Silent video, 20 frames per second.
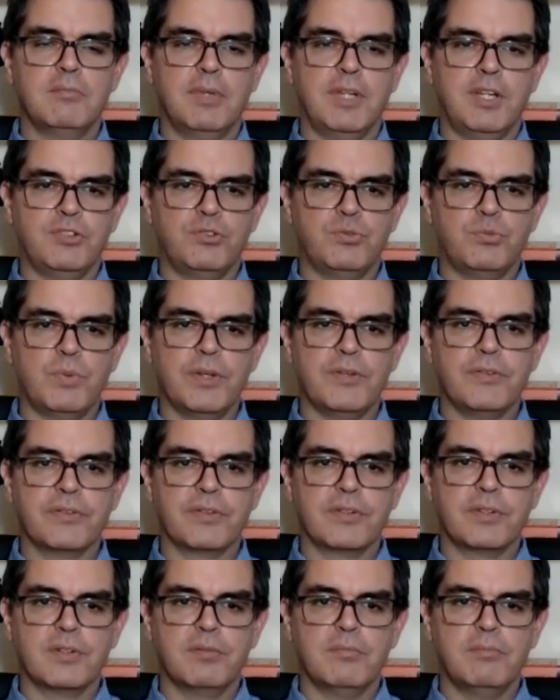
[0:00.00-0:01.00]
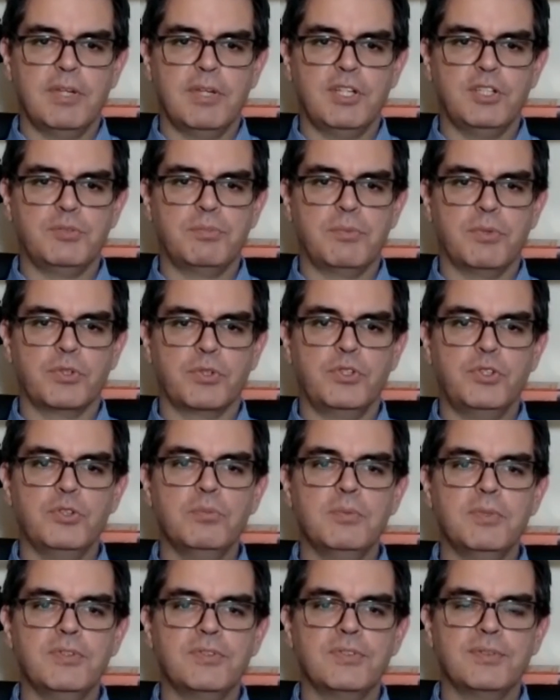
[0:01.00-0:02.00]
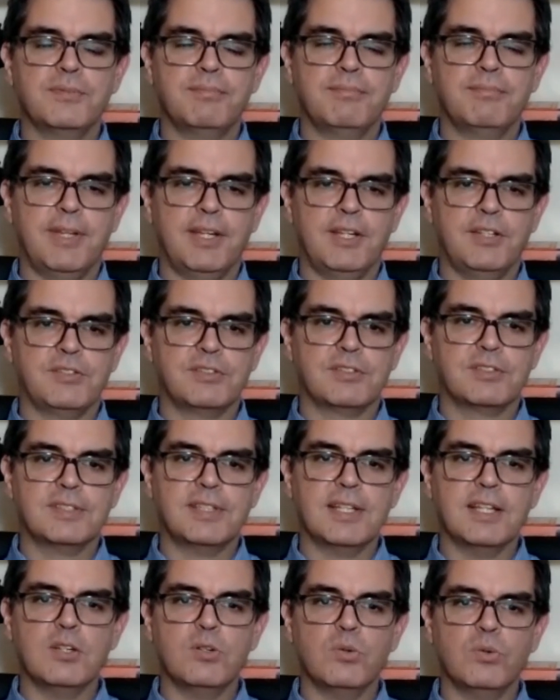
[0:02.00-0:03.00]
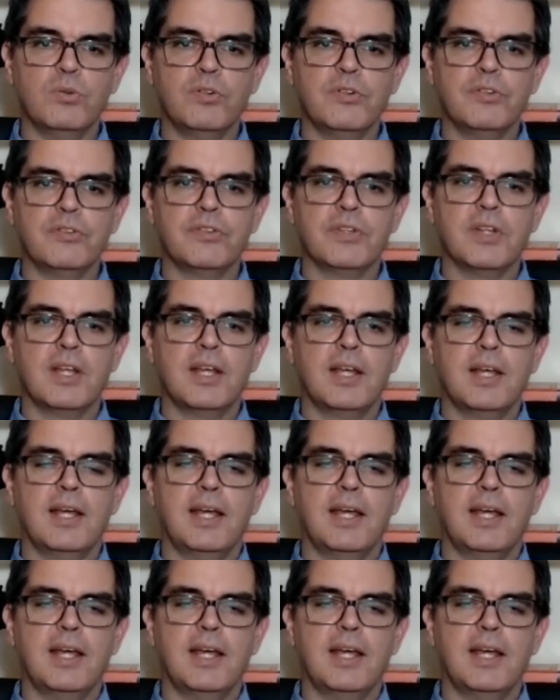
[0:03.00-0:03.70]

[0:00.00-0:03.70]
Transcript: manage risk, manage procurements, manage stakeholders,